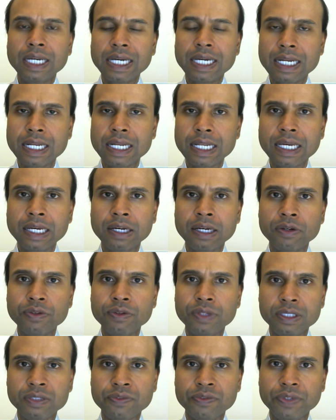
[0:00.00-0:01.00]
and allow
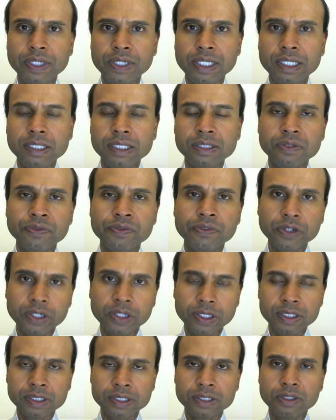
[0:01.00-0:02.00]
these feelings of
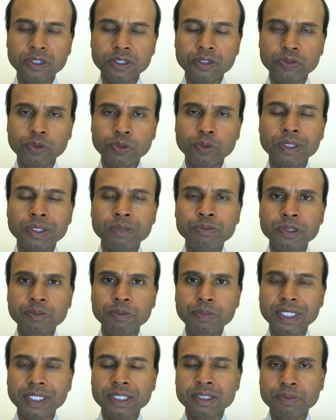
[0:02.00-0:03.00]
fogginess and overwhelm
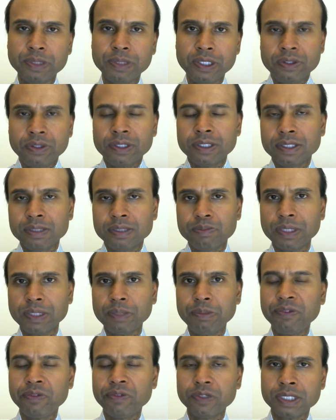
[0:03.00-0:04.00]
to be experienced,
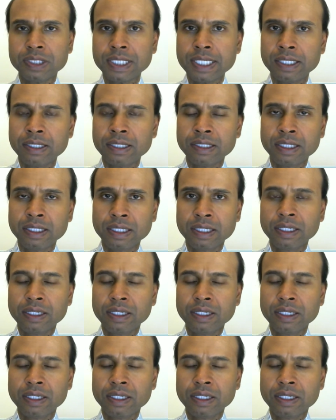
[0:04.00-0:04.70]
maybe for 10,